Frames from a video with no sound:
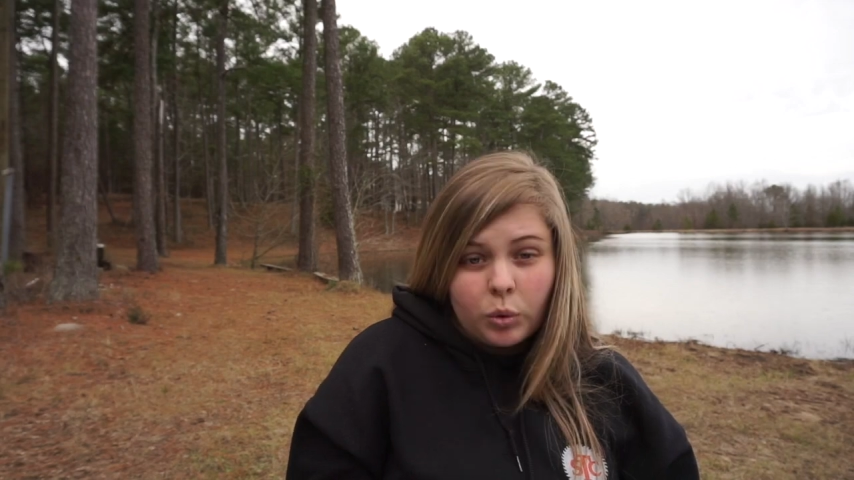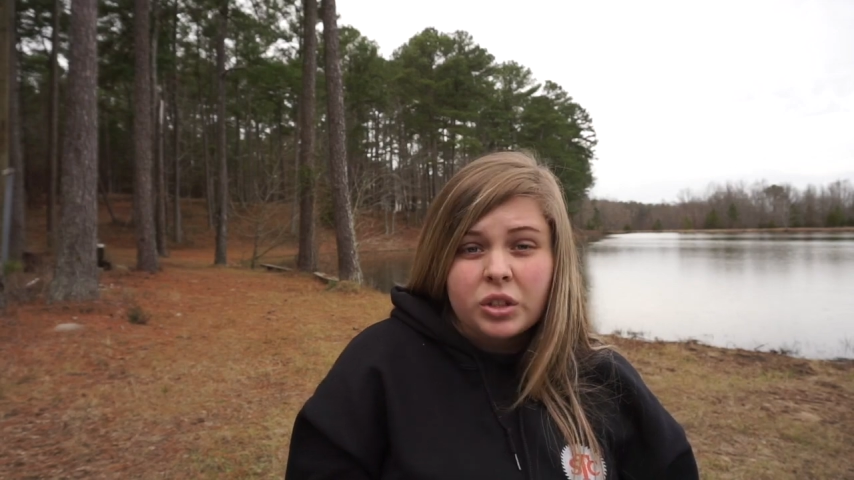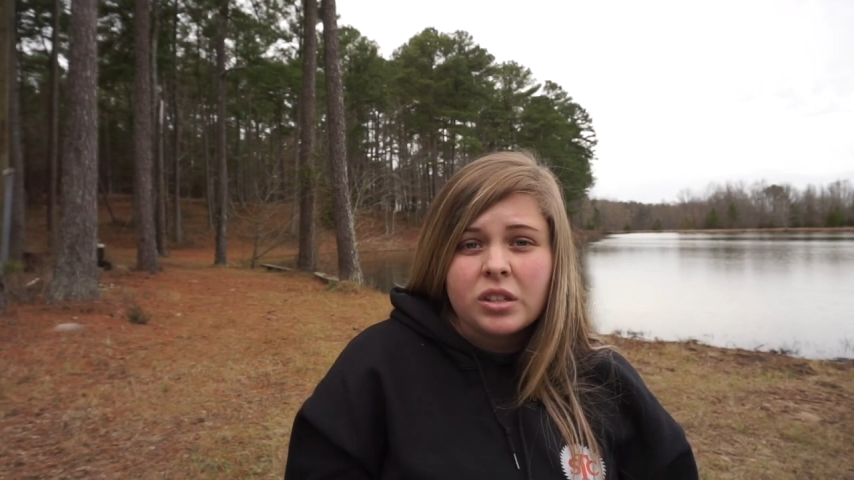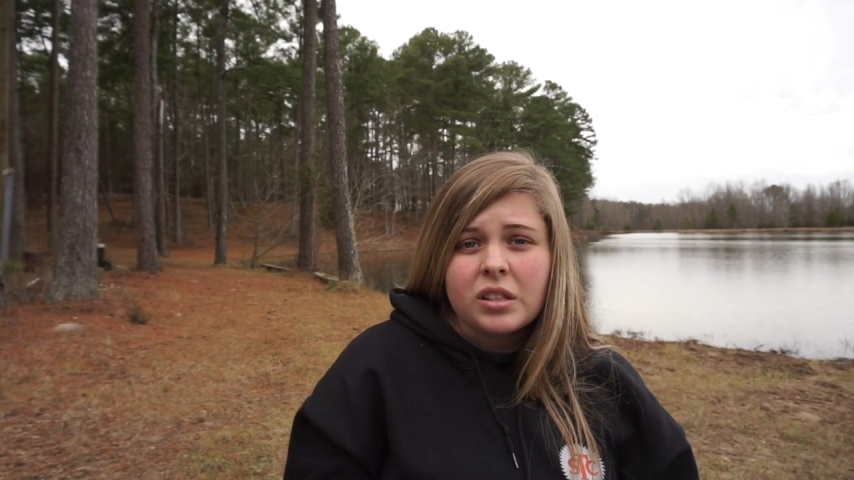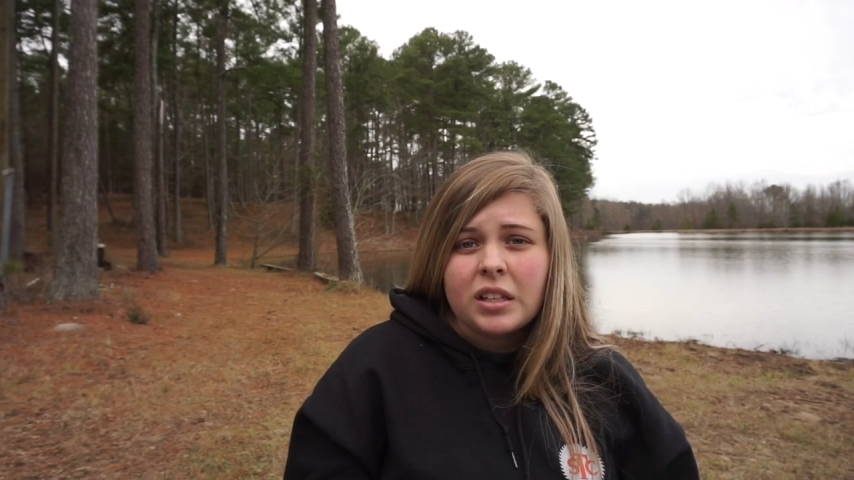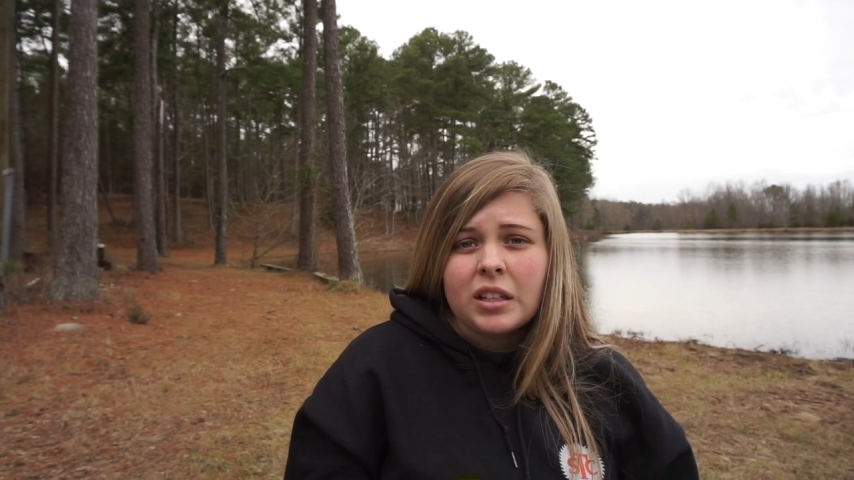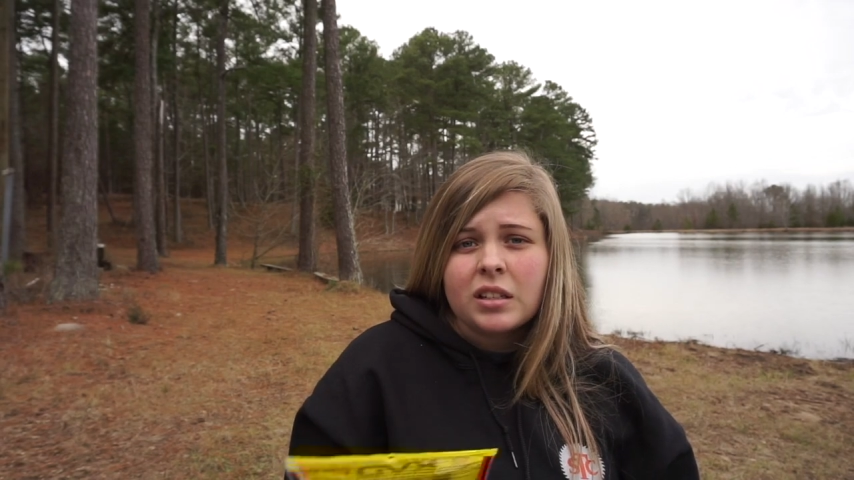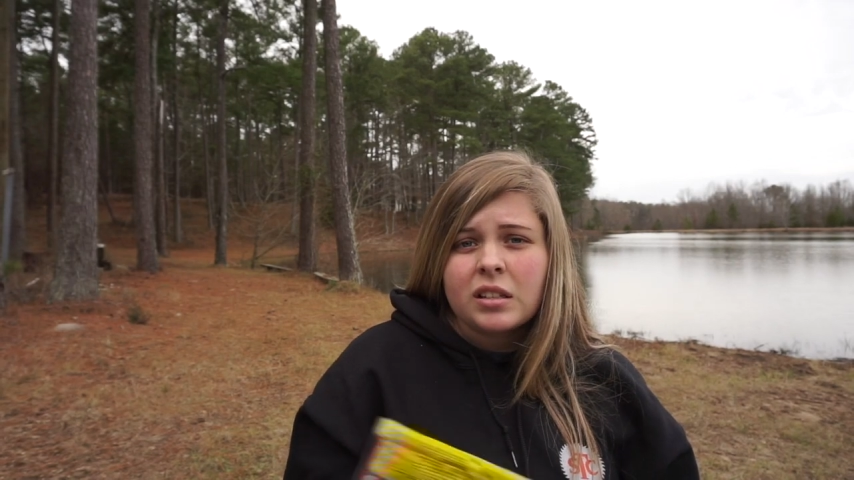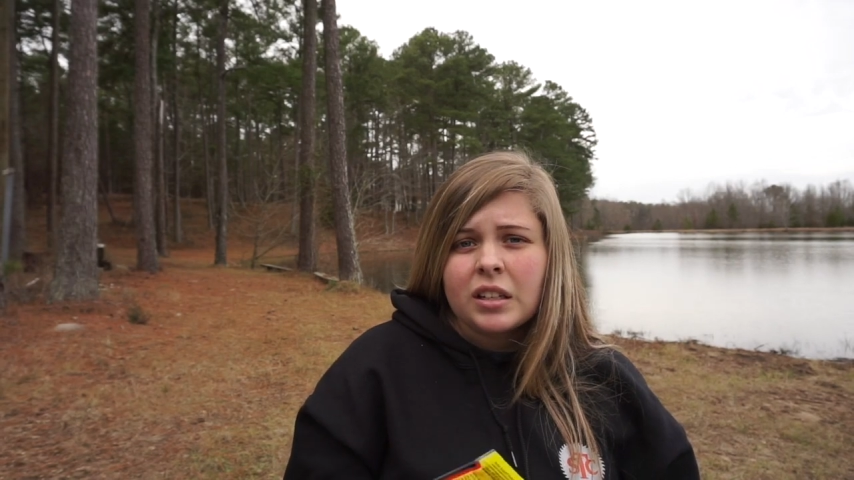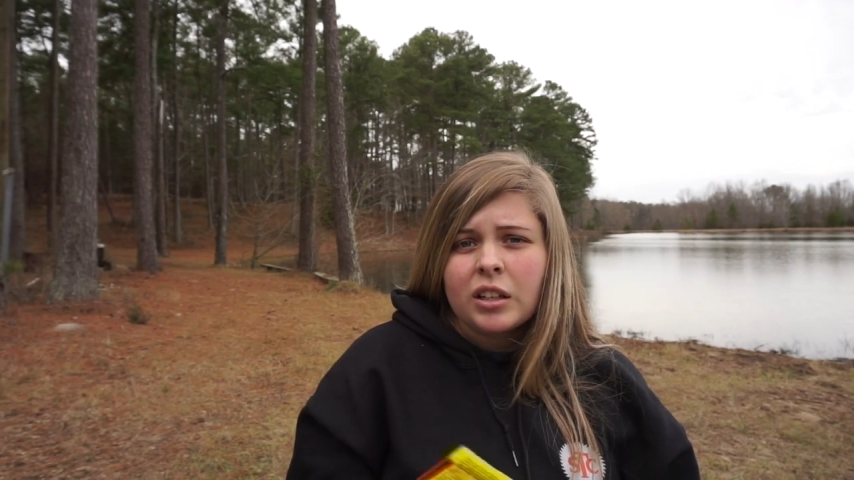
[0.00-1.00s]
which is the
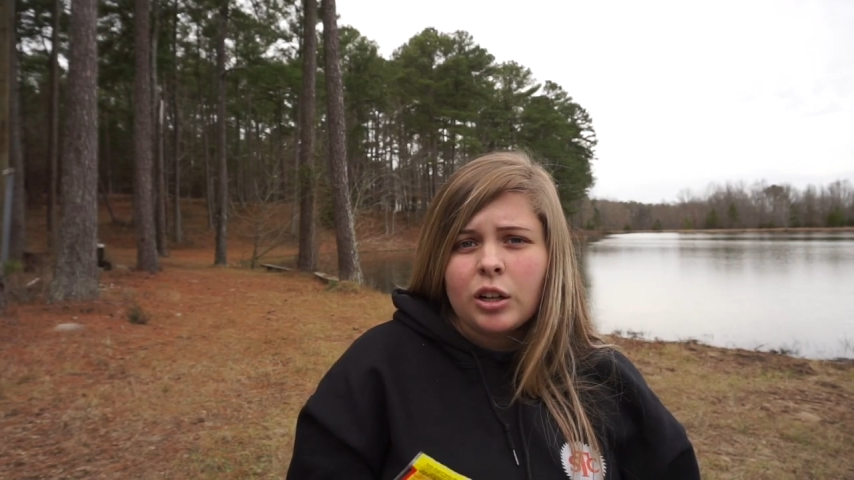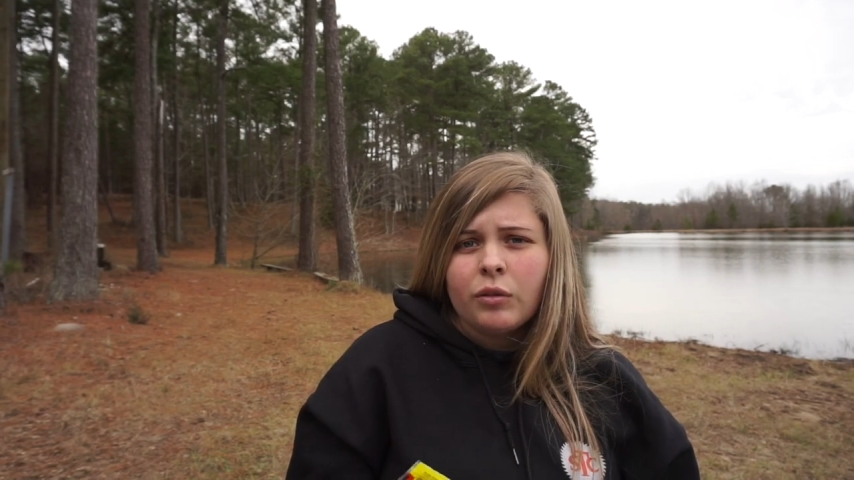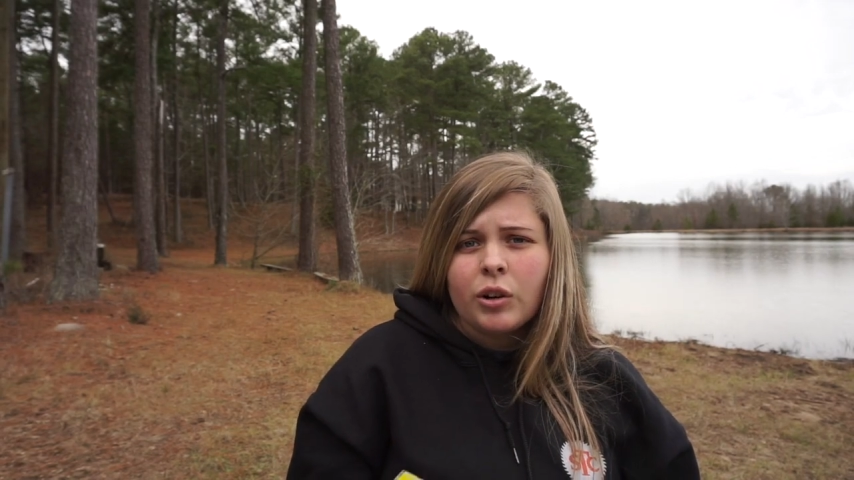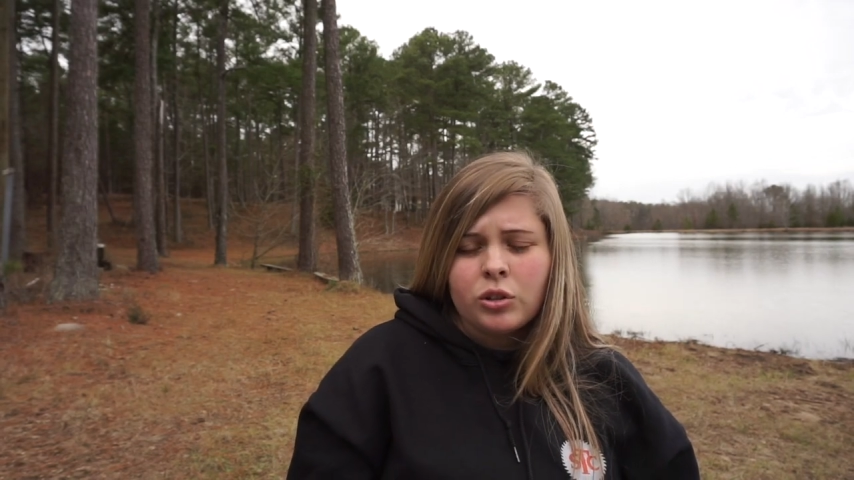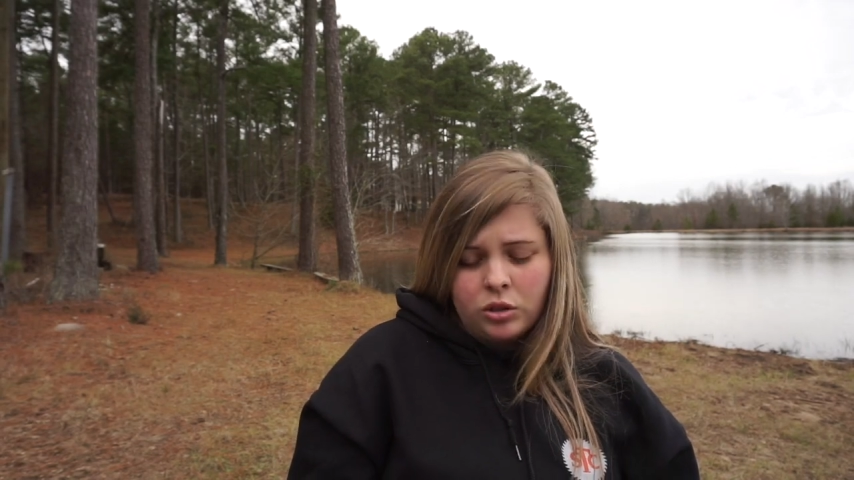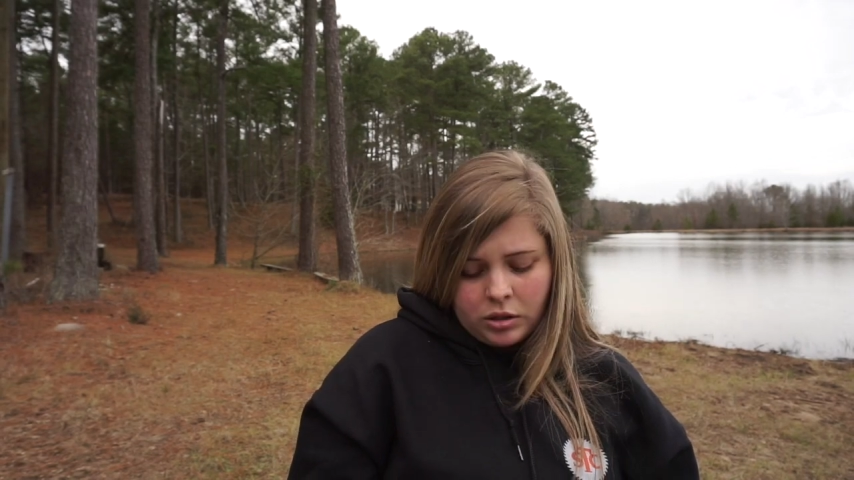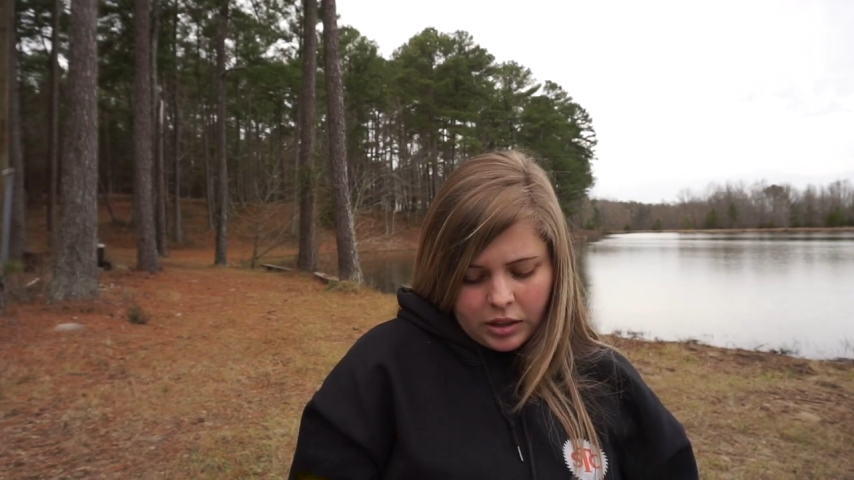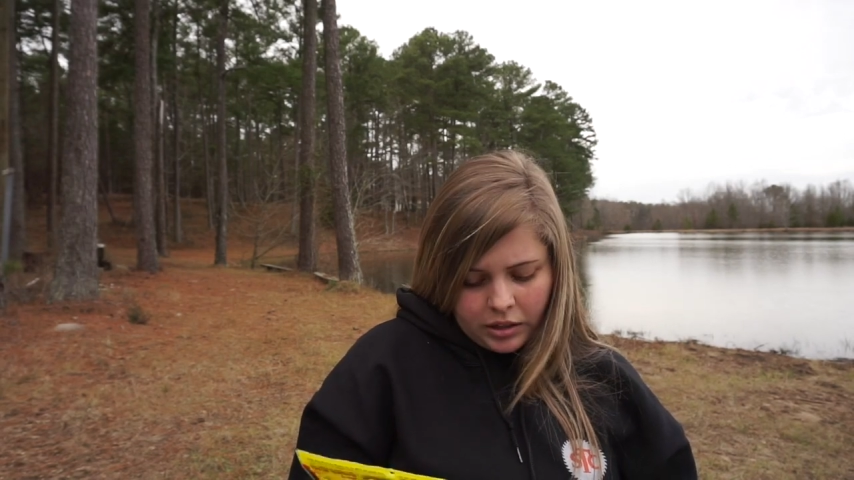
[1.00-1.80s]
Senko version,